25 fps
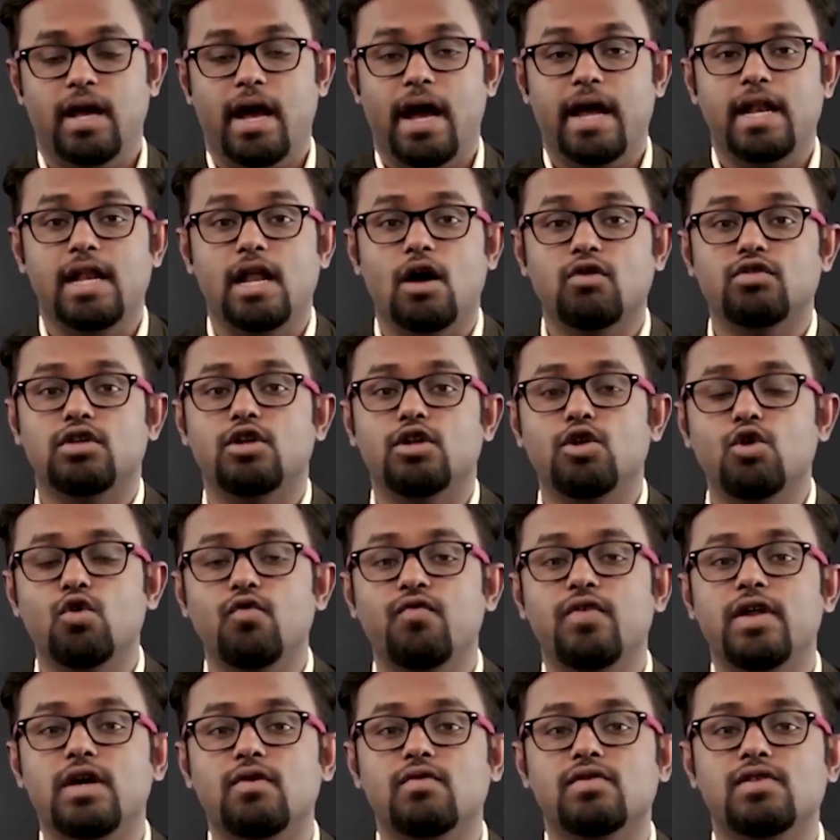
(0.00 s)
And now the new
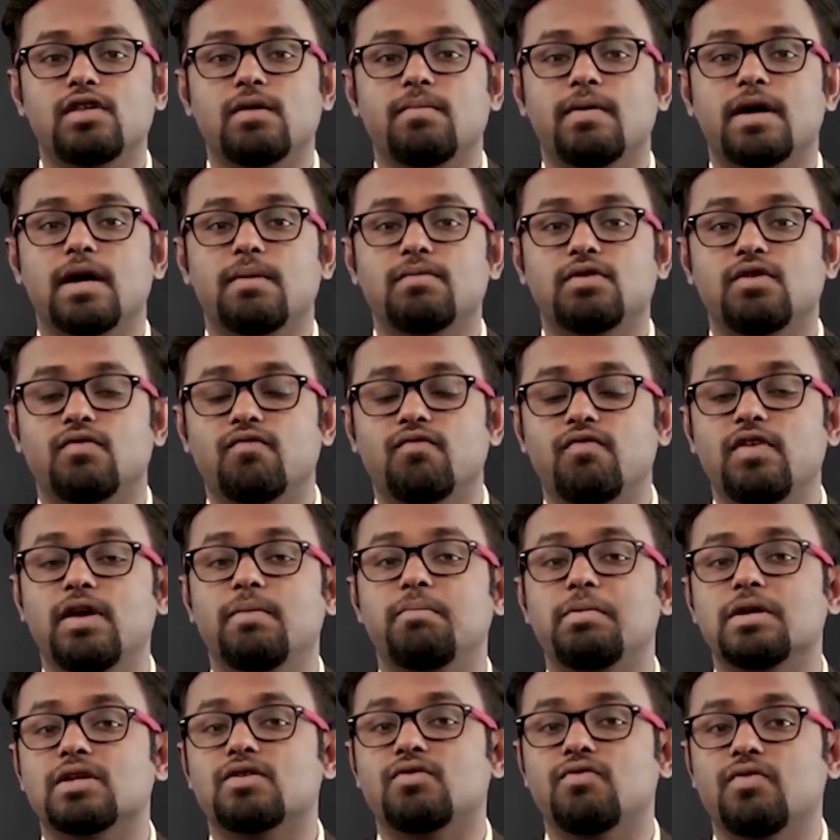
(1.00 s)
frequency becomes V
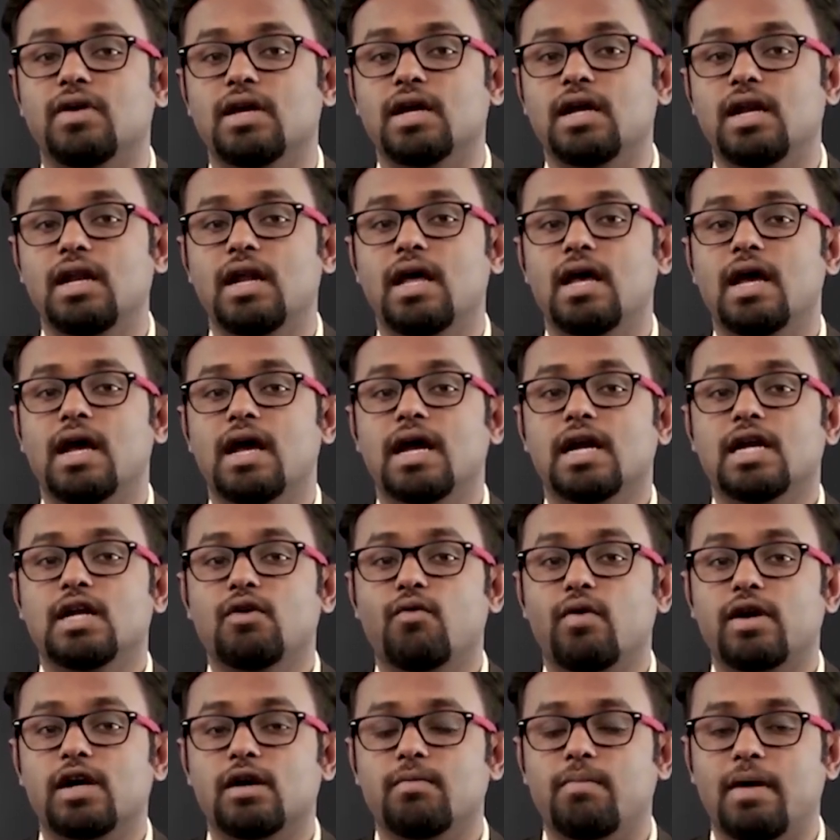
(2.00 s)
plus VL
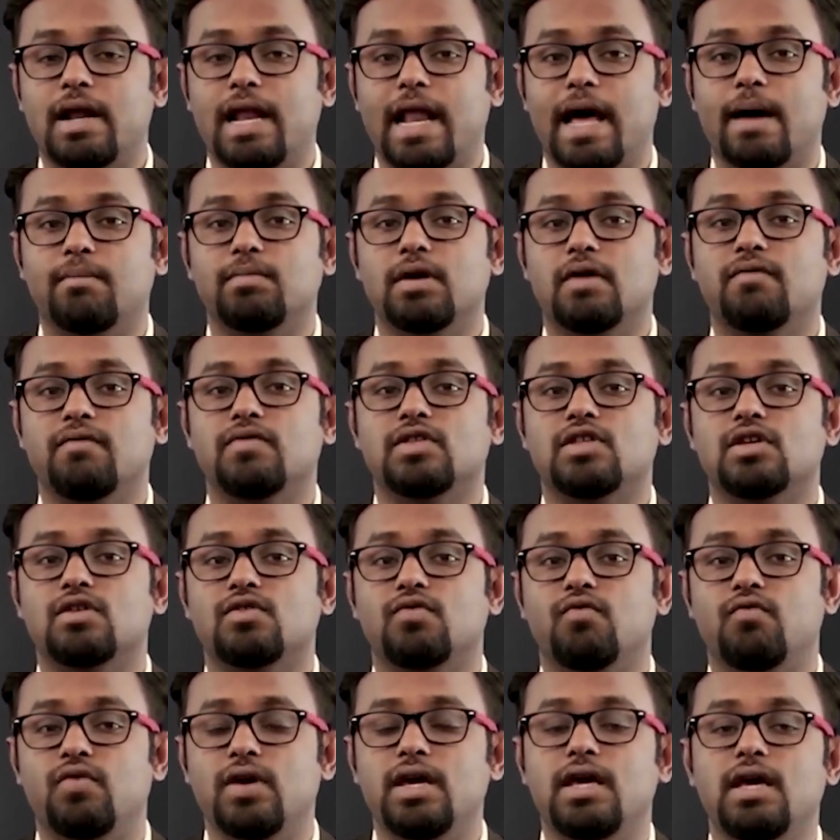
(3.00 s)
divided by lambda, which
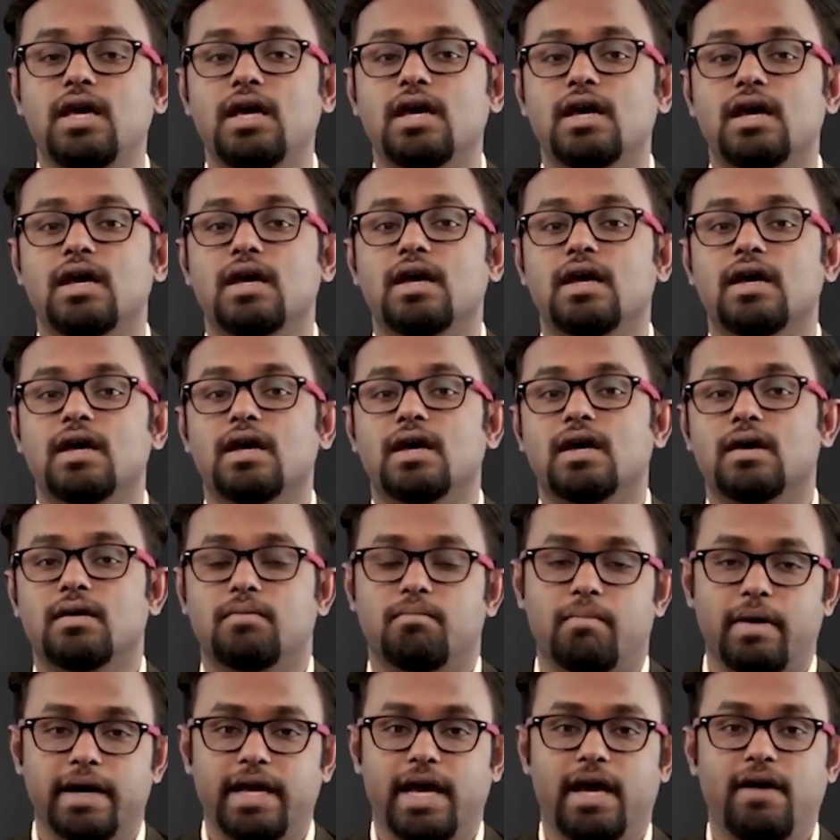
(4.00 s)
is V
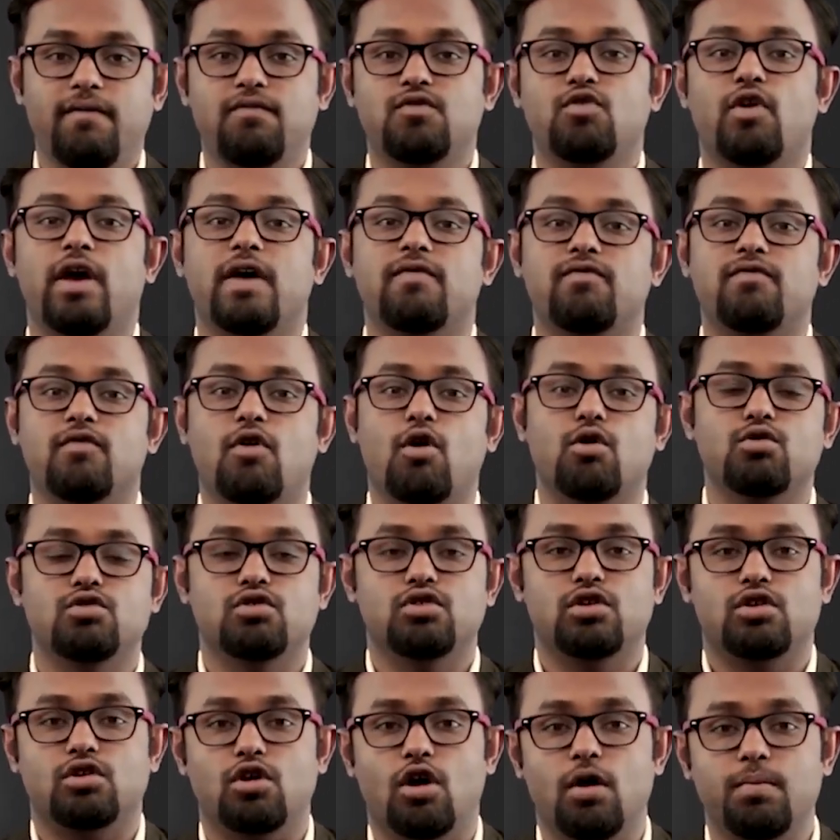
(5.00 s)
by F. So F goes
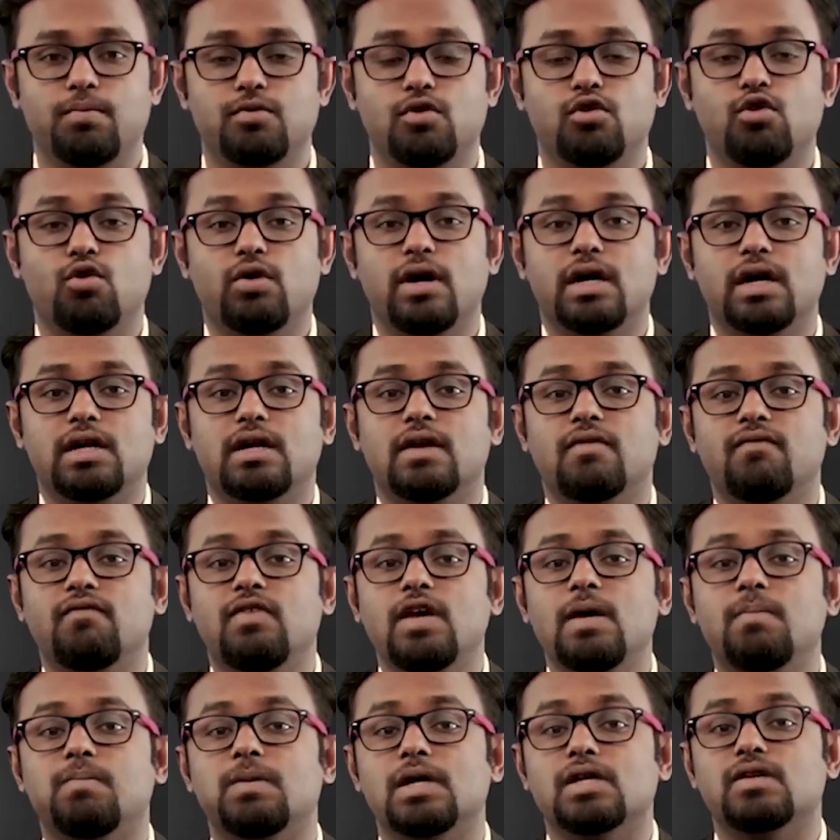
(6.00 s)
on the top. So you get
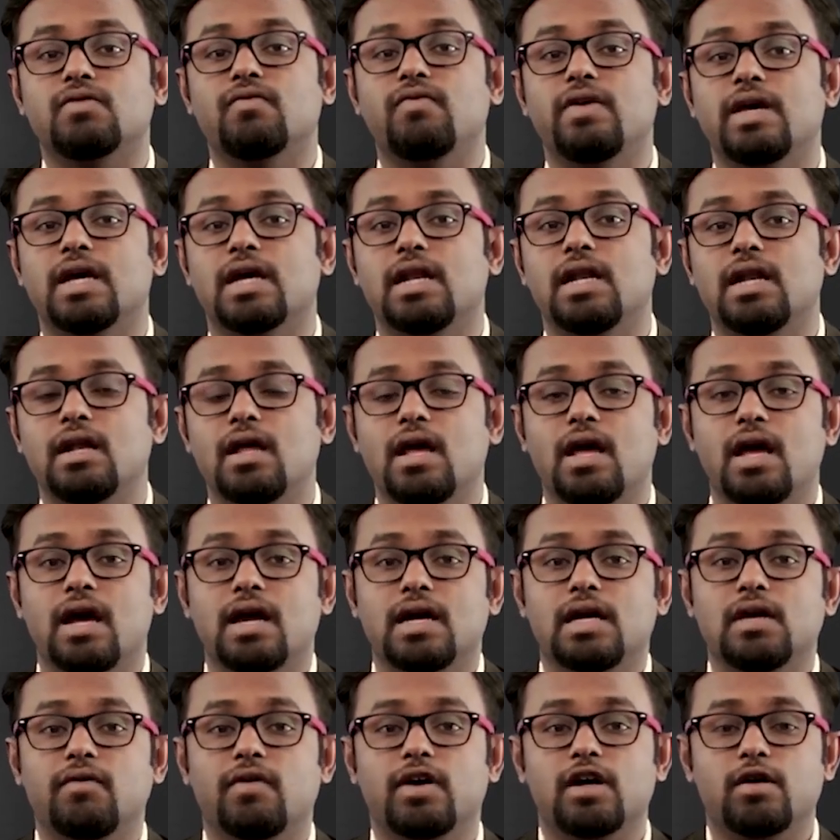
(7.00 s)
V plus
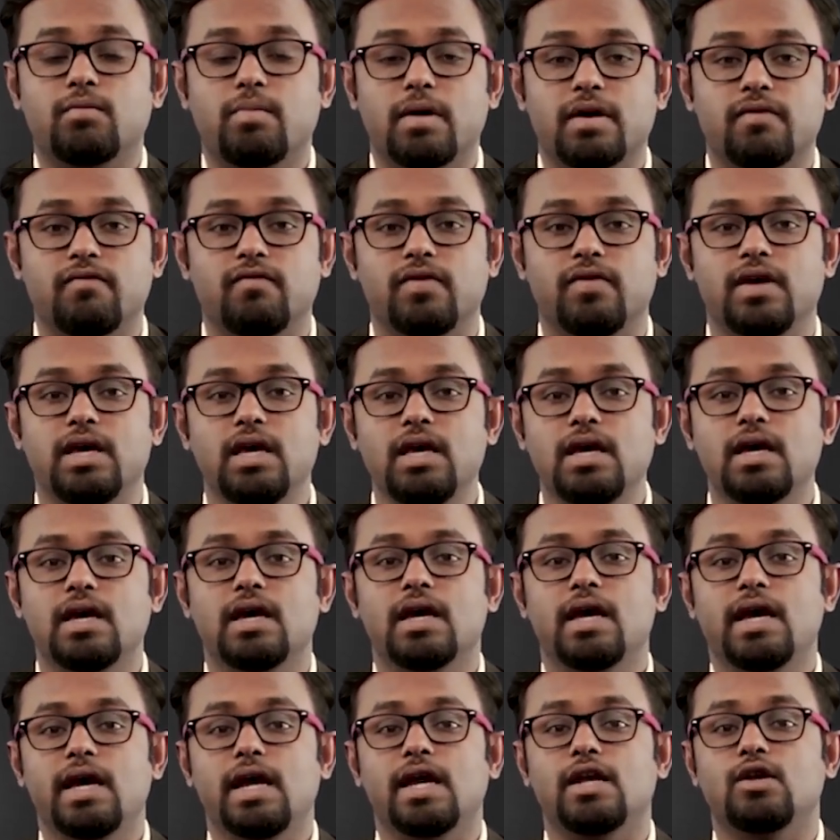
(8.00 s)
VL divided by V
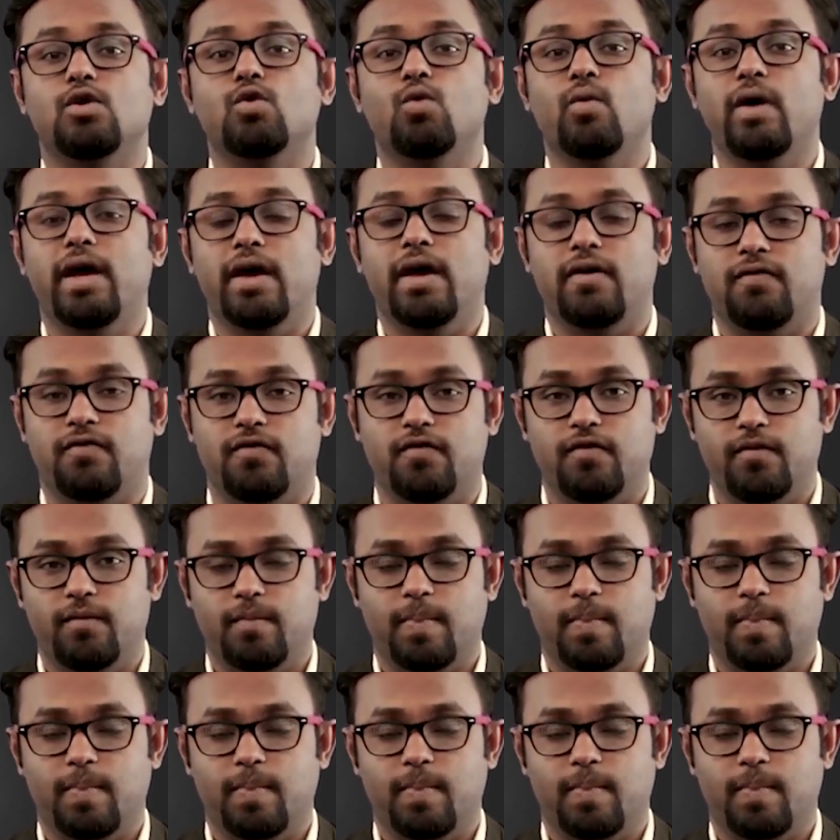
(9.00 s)
into F.